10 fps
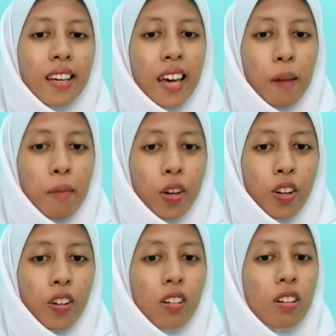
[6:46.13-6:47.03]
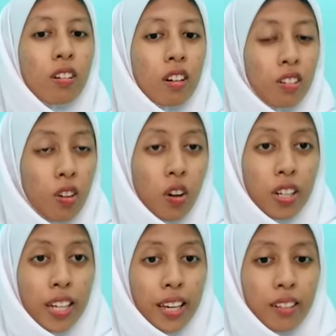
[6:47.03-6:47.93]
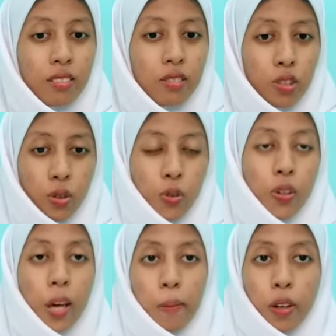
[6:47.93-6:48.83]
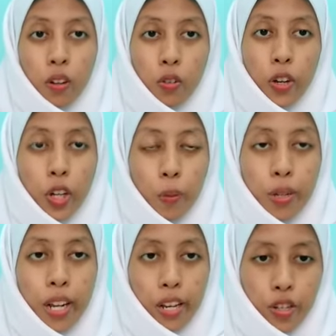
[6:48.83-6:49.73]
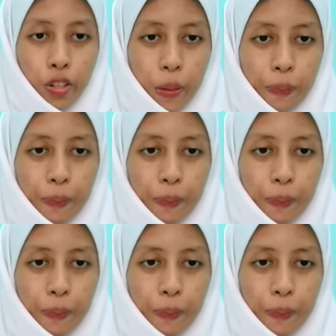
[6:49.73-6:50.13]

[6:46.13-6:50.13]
chemical according to chemical recommendation.